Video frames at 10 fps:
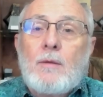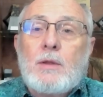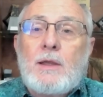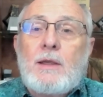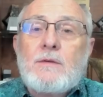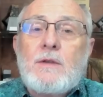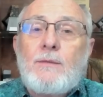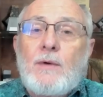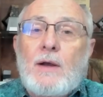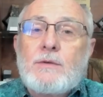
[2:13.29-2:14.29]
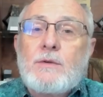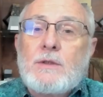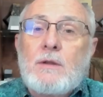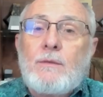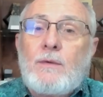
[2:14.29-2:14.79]
Please leave fossils
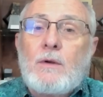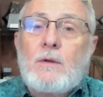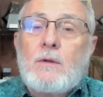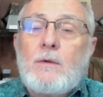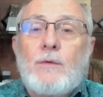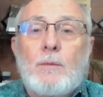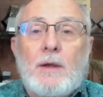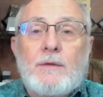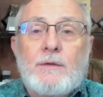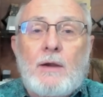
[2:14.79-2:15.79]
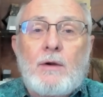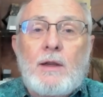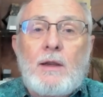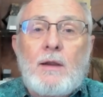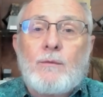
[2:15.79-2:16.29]
in the field for
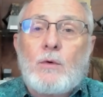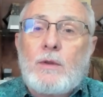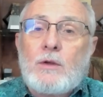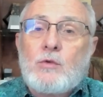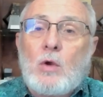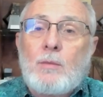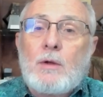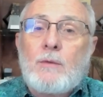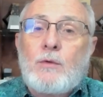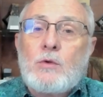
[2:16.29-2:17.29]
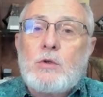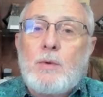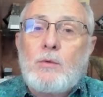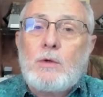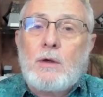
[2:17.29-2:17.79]
posterity and for the enjoyment of future
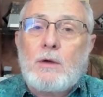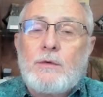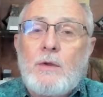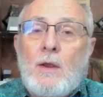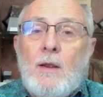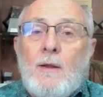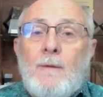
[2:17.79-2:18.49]
bone hunters.